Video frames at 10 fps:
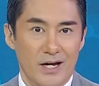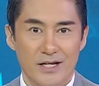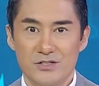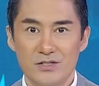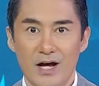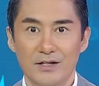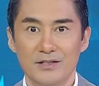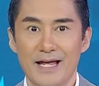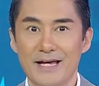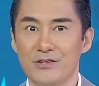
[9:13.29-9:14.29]
It's
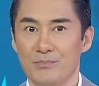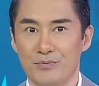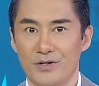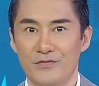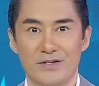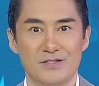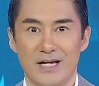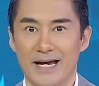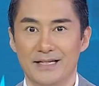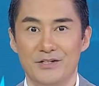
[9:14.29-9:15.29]
not like the brief
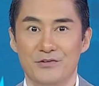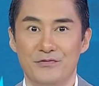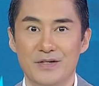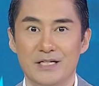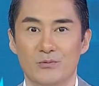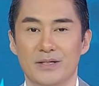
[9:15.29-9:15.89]
anxiety you feel